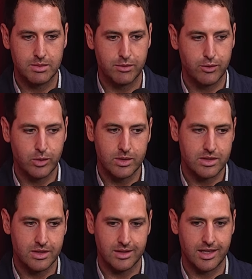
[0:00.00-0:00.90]
before is
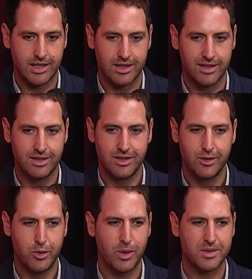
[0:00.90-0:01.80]
that, like,
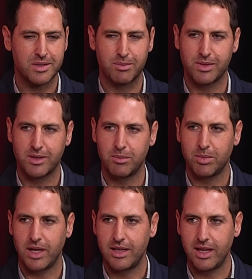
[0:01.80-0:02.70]
who else can
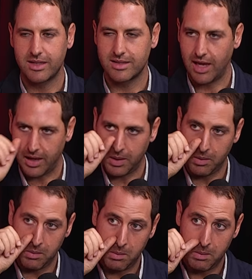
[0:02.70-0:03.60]
play that
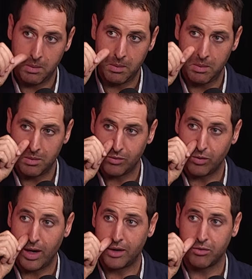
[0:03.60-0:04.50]
second
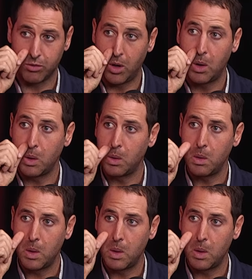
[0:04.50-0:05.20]
ruck role?